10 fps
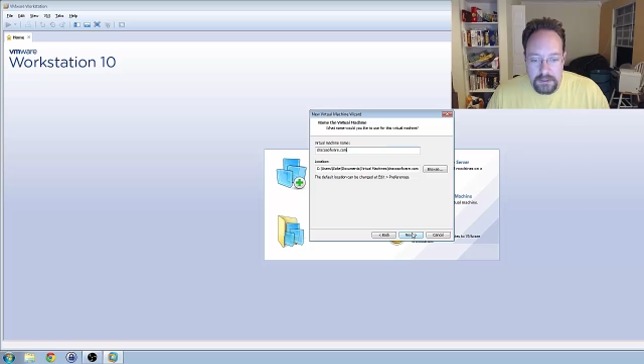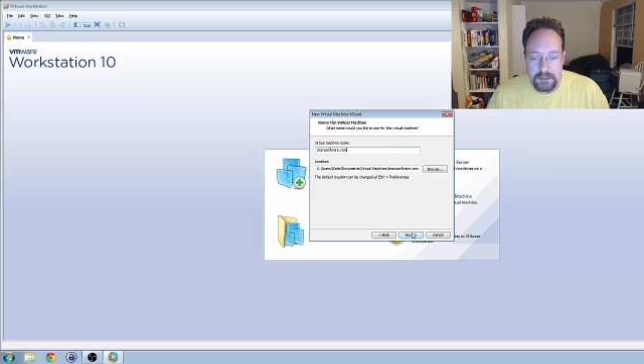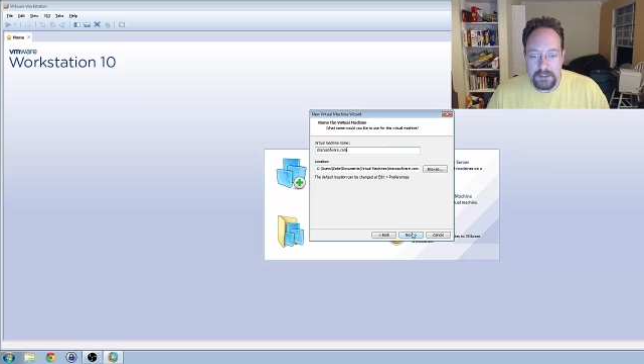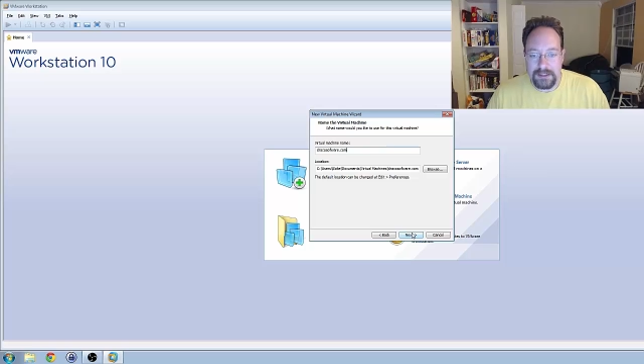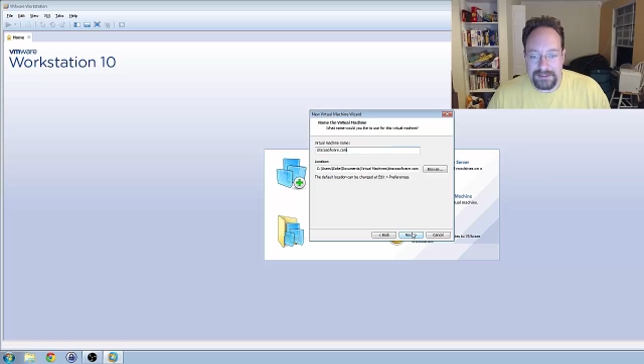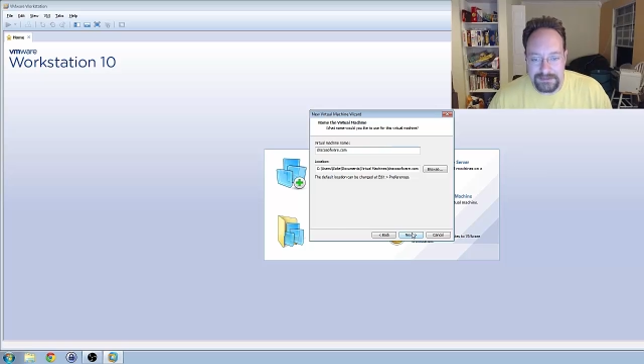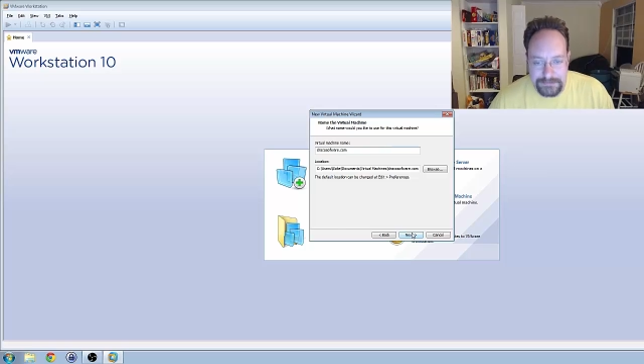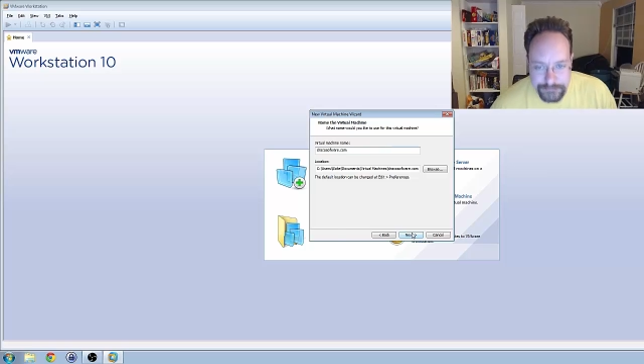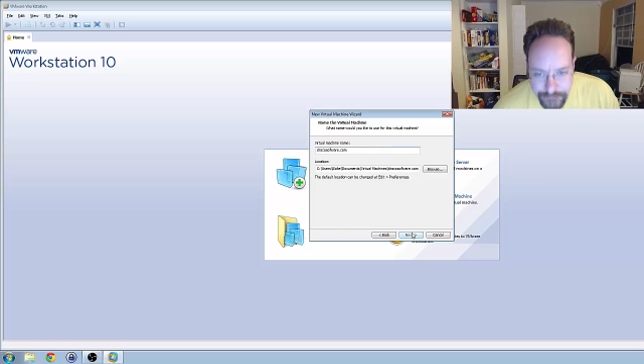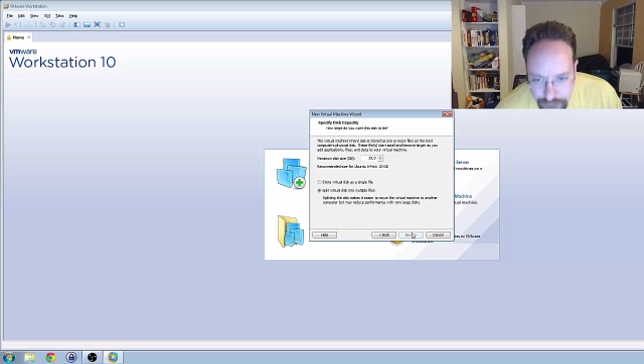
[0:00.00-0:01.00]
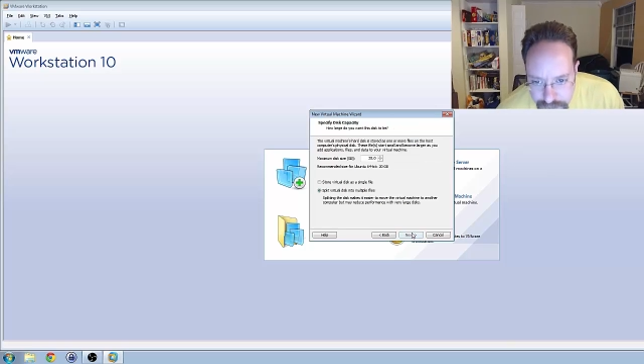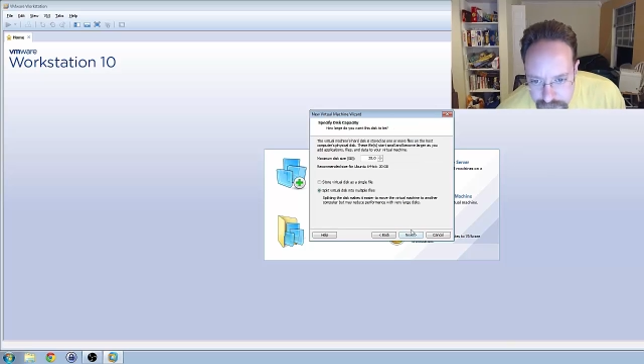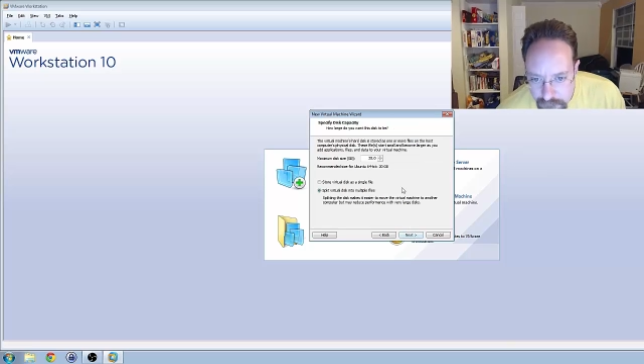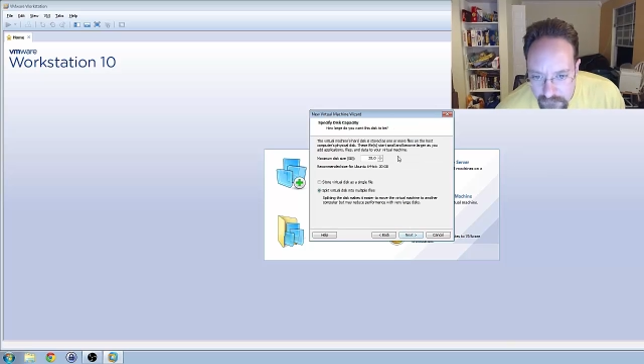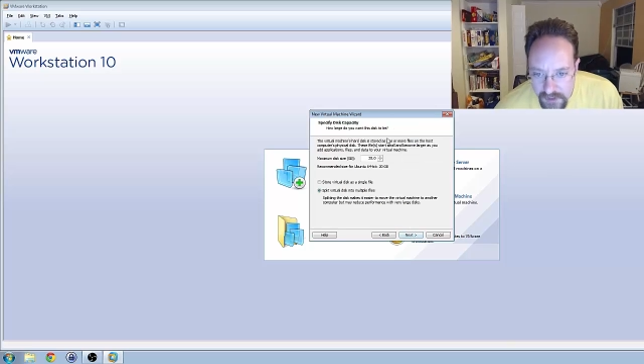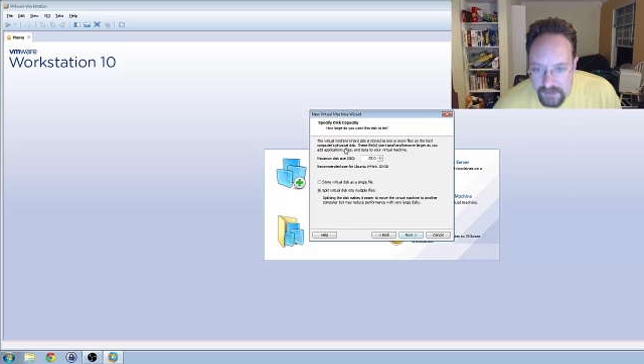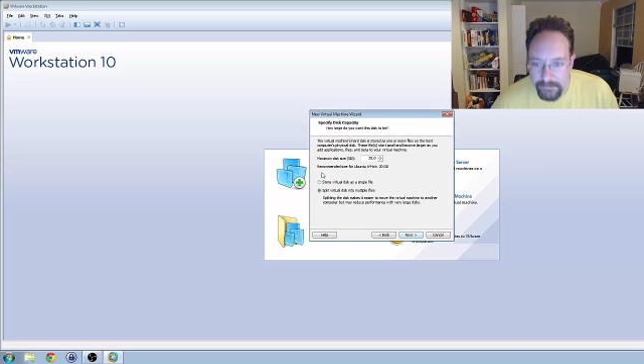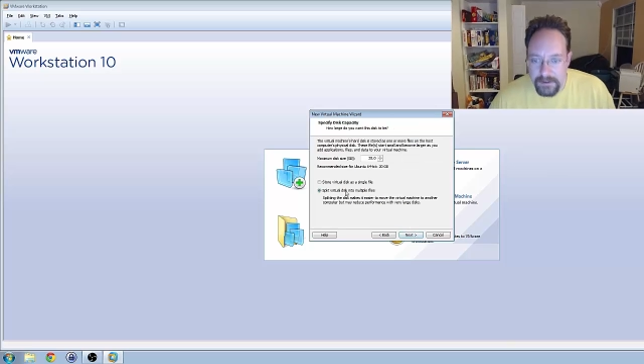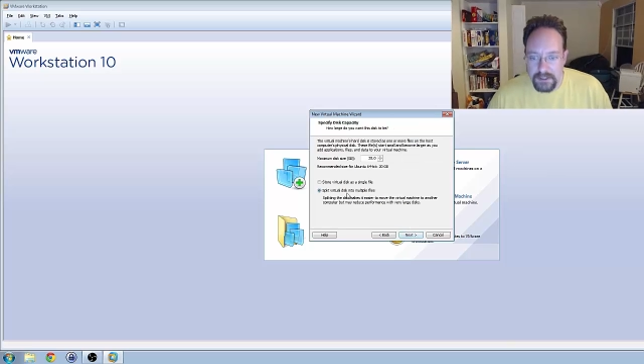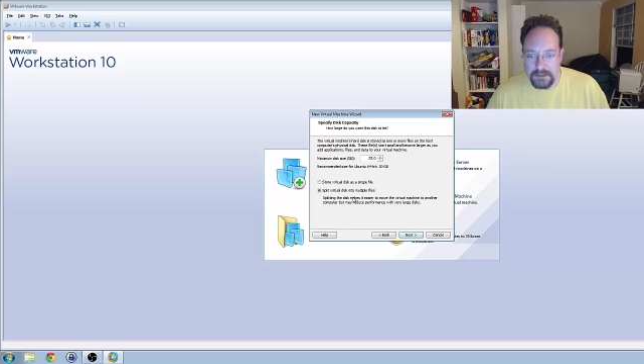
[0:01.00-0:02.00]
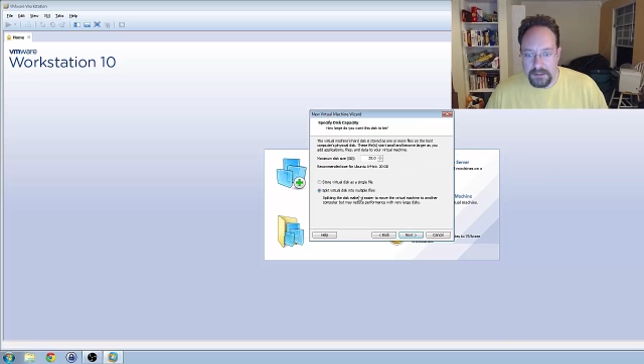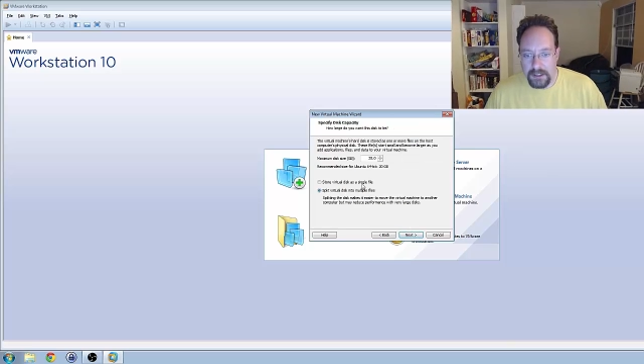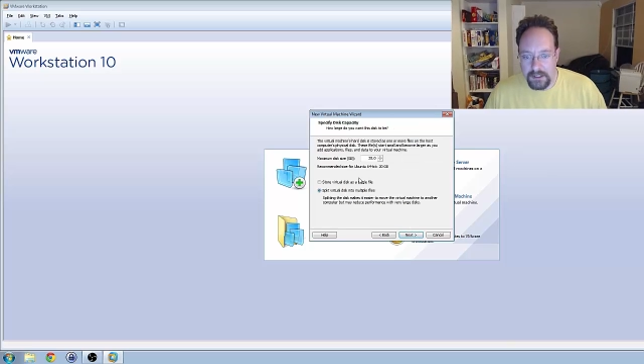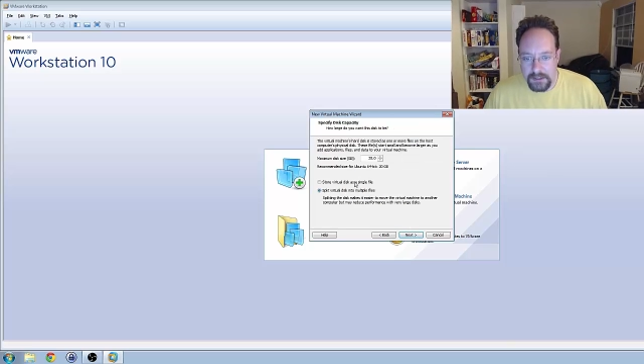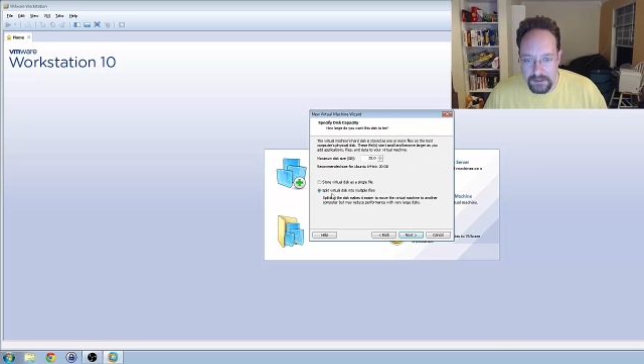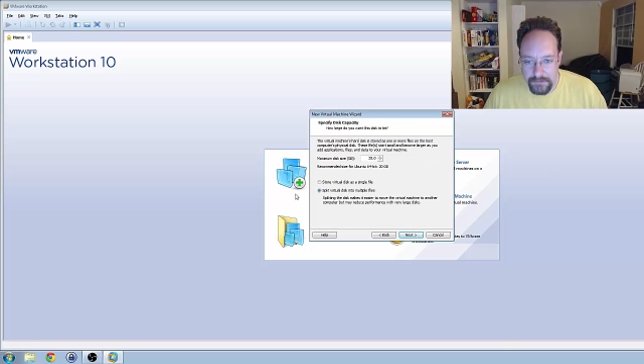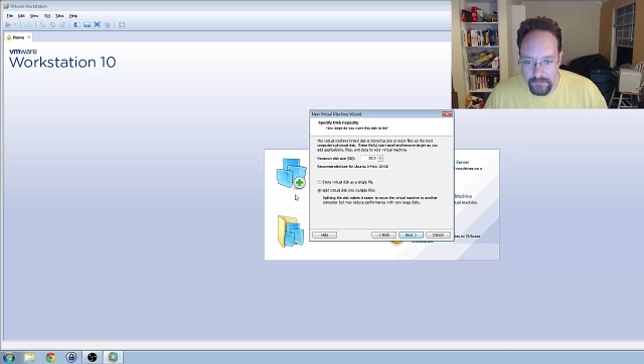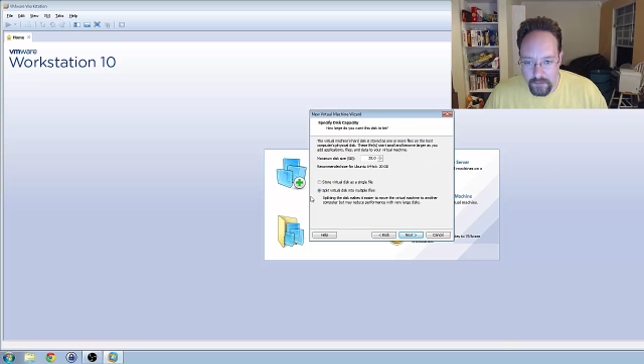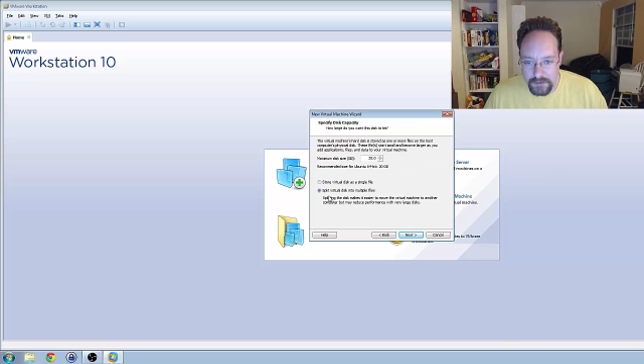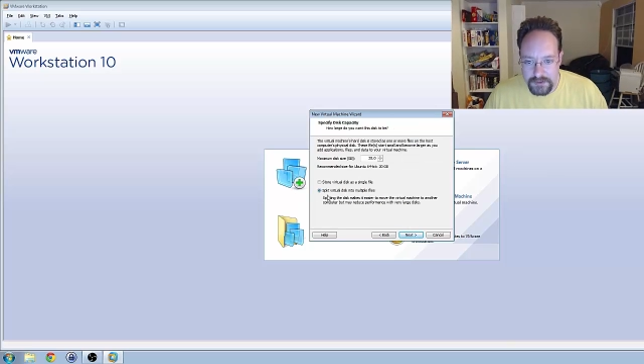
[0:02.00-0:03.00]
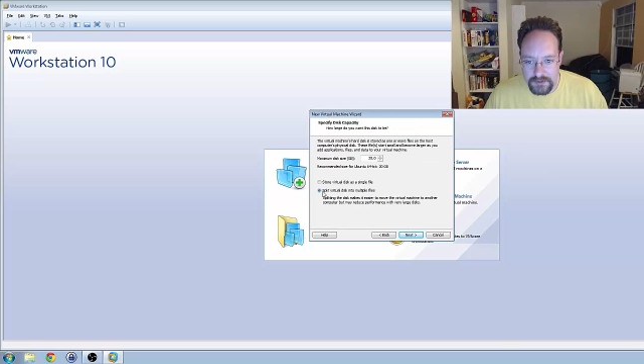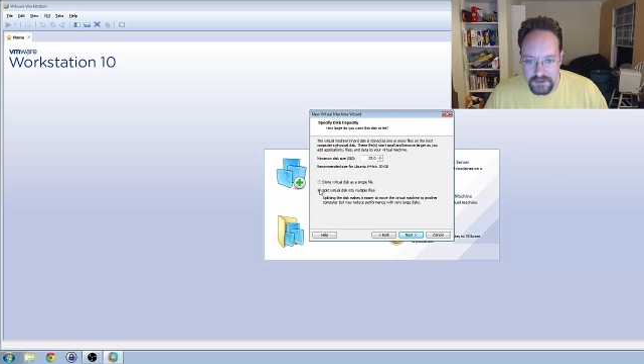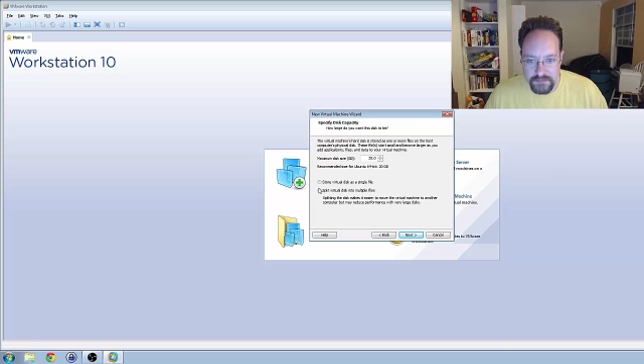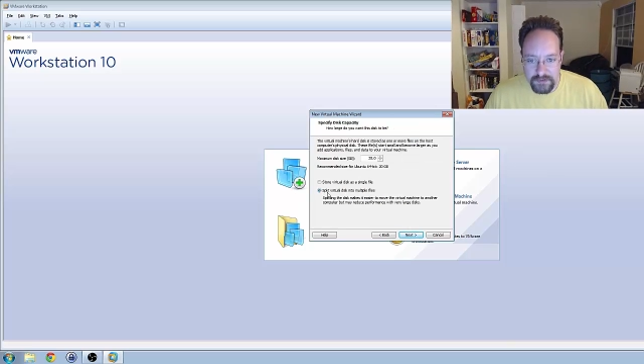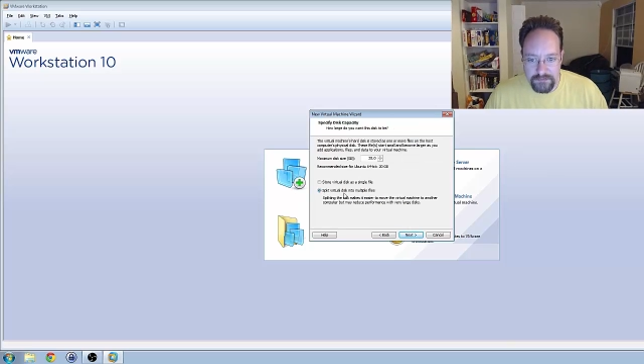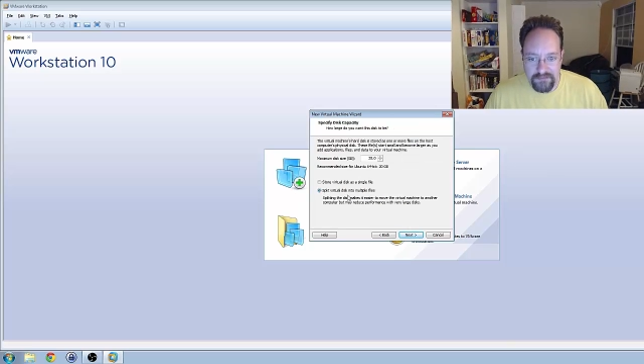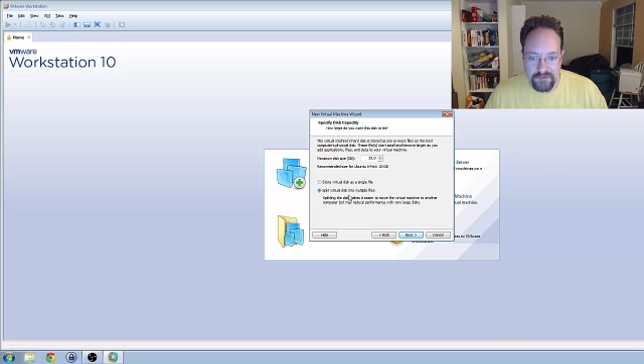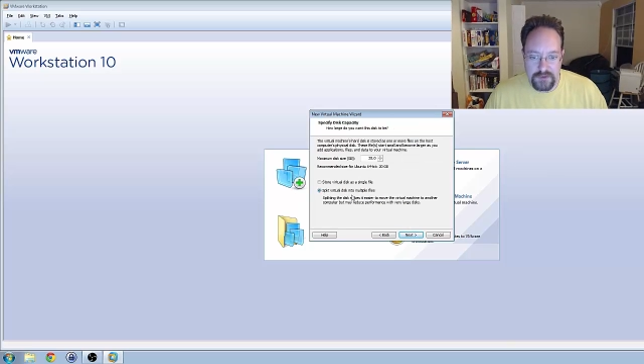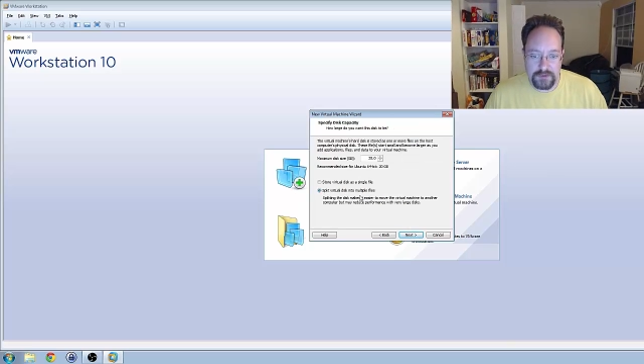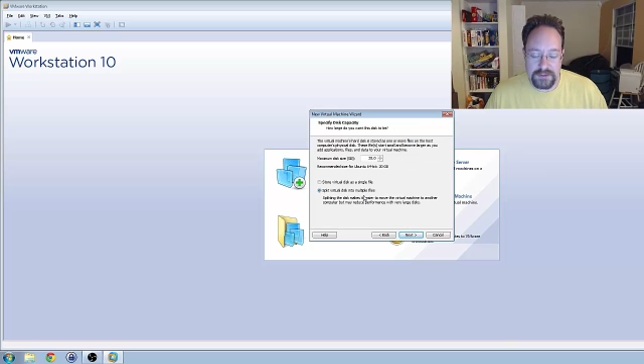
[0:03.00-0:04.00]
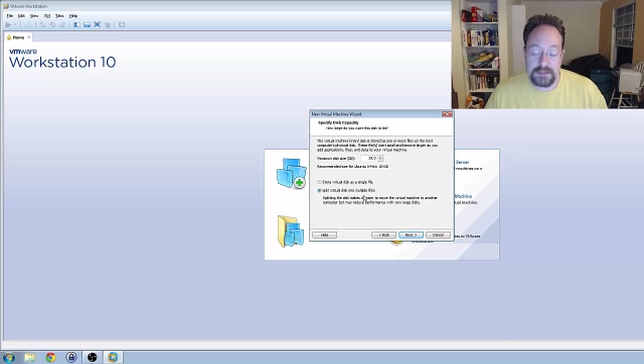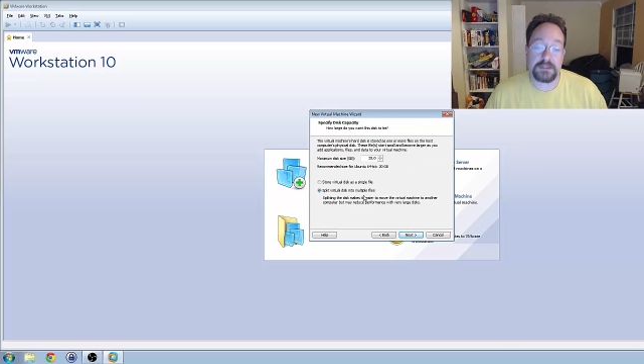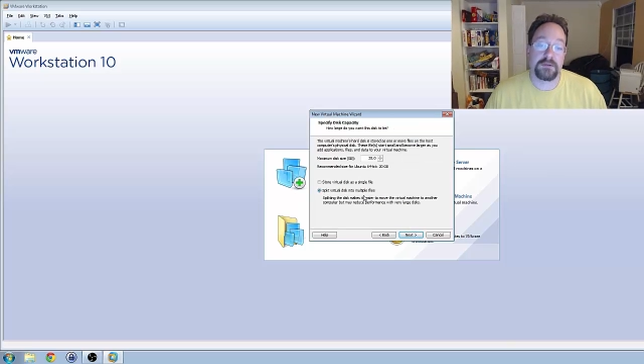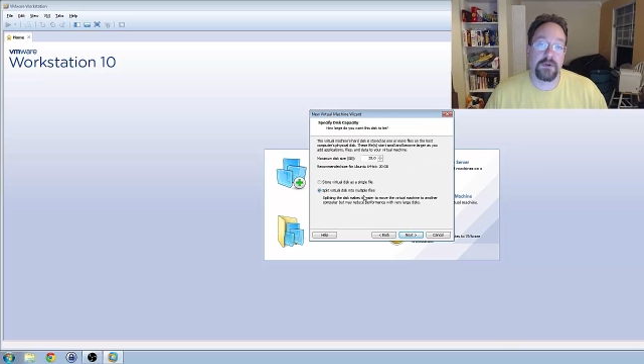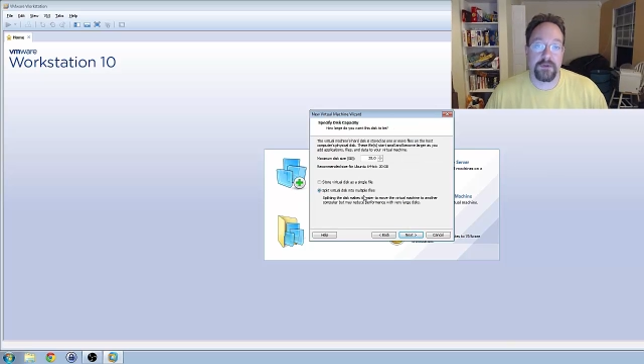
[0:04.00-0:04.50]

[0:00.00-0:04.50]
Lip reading: And then I am going to split my virtual disk into multiple